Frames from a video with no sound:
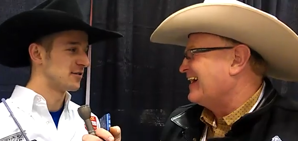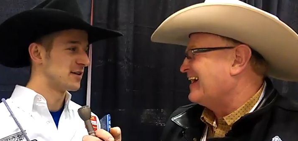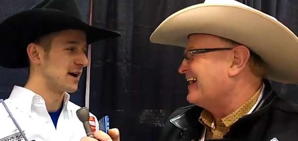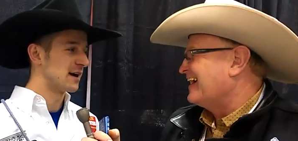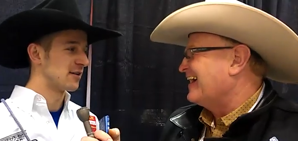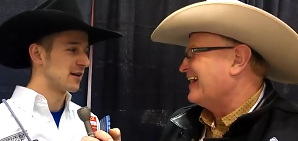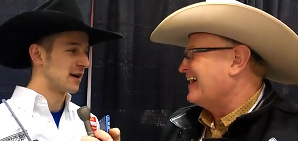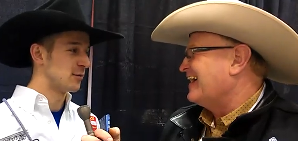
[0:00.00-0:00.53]

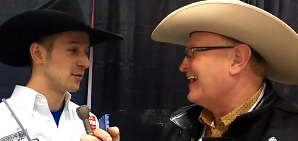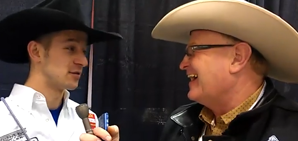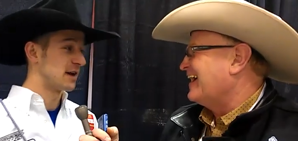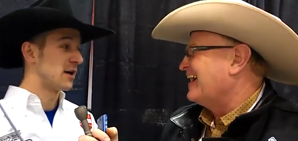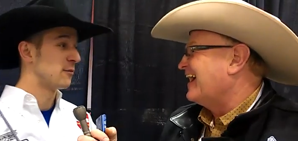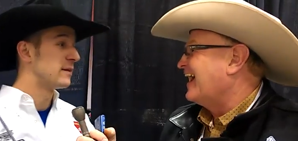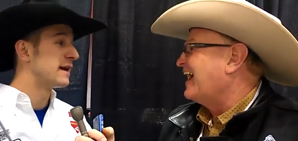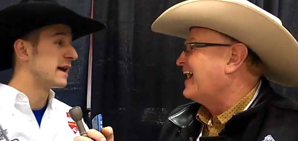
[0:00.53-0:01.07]
Speaker 1: title game, which
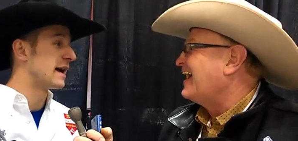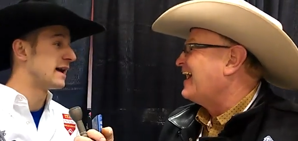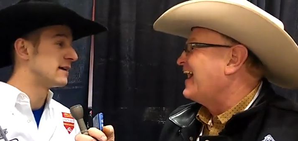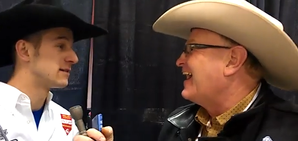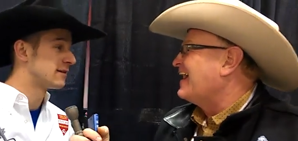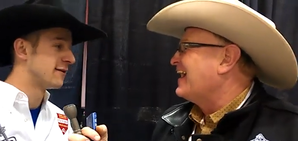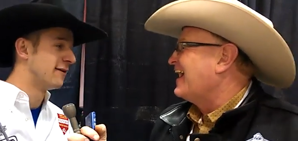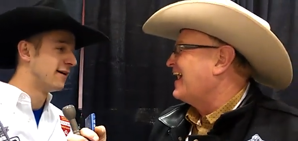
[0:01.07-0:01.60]
I'll be at.
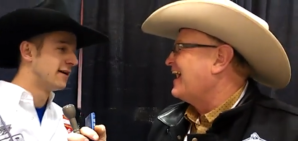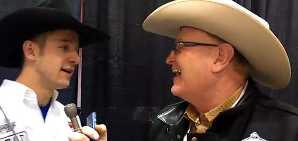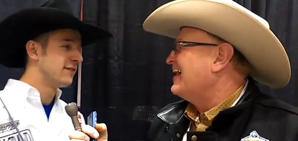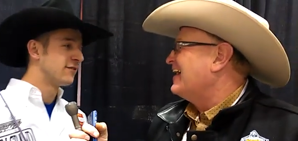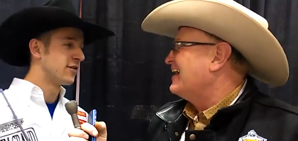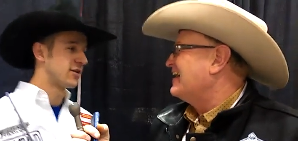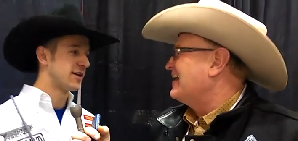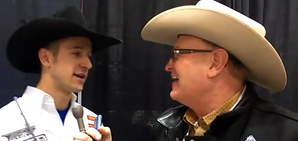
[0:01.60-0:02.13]
So, if
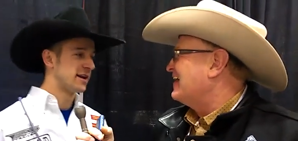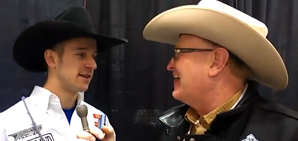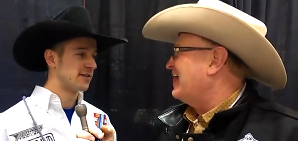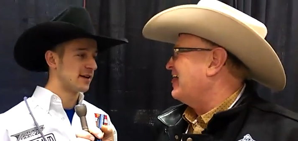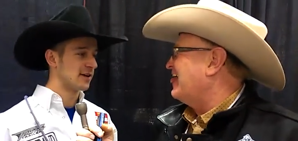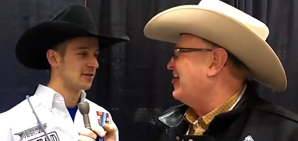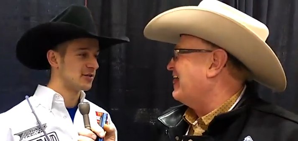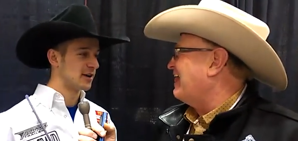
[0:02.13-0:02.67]
you want
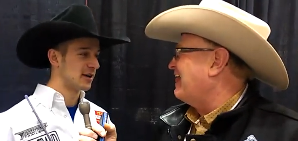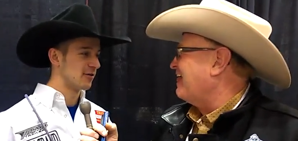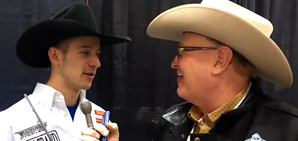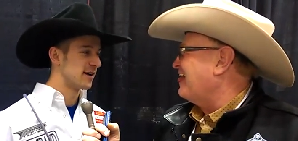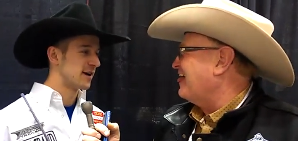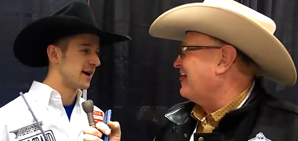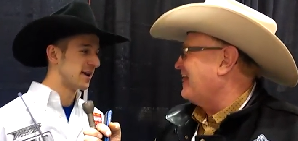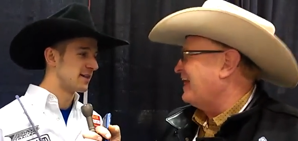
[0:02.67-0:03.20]
anything on
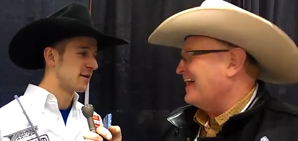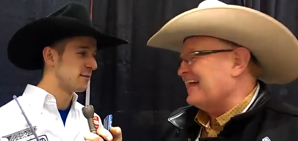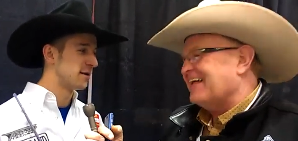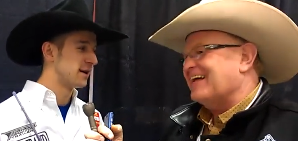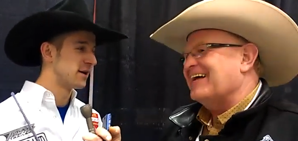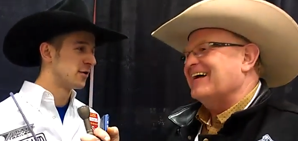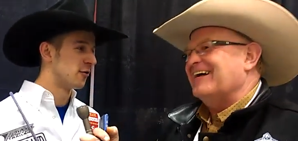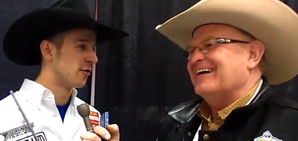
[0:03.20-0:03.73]
January 9th, I'll
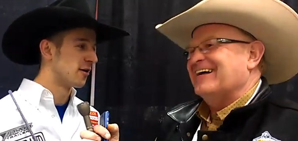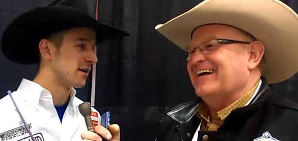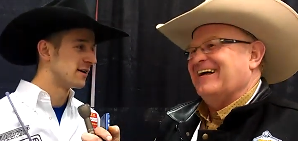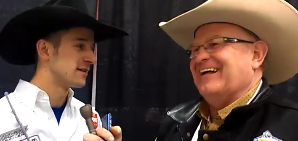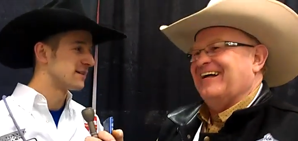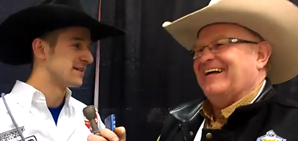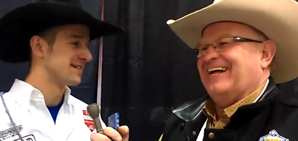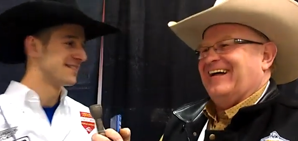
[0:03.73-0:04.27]
be in New Orleans.